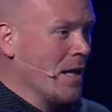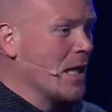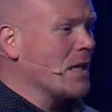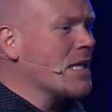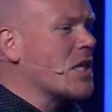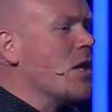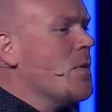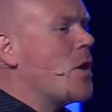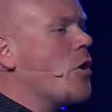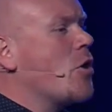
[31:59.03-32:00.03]
Listen,
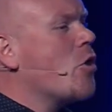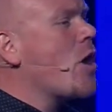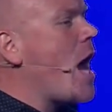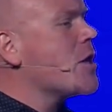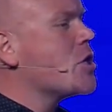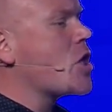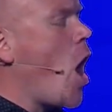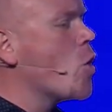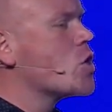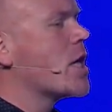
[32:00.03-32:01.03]
you, are not just
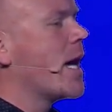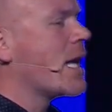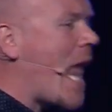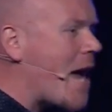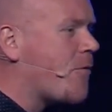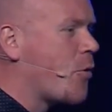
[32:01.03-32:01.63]
hosting a life